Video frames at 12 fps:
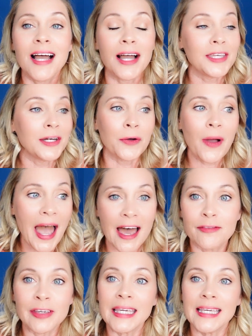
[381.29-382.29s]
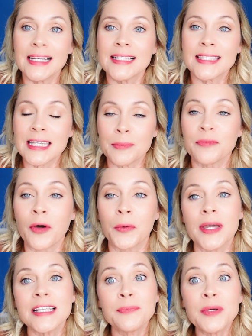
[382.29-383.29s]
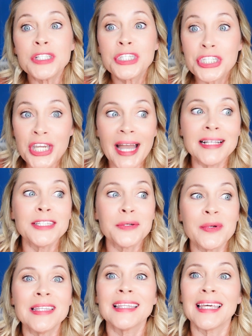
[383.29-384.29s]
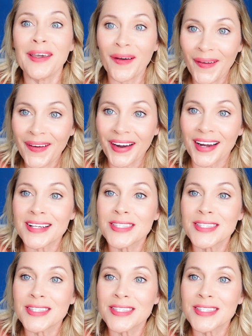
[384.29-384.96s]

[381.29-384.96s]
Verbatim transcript: you know, heavy and STEAM focused, but genuinely are.